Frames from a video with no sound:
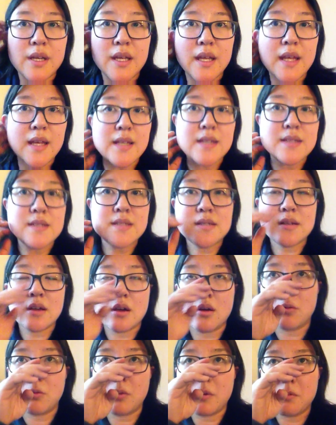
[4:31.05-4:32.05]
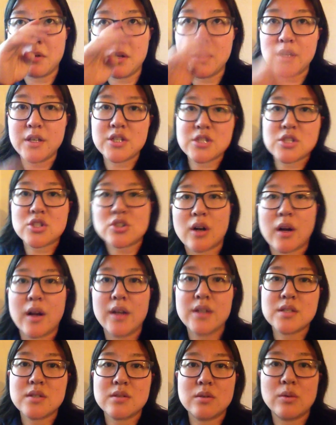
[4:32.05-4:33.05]
kids, we really just
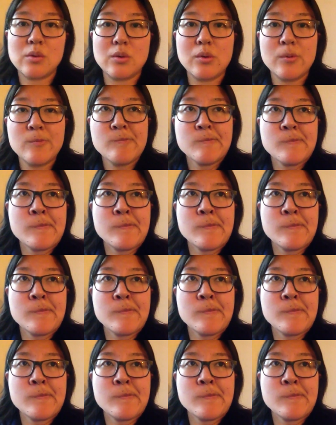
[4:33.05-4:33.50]
try to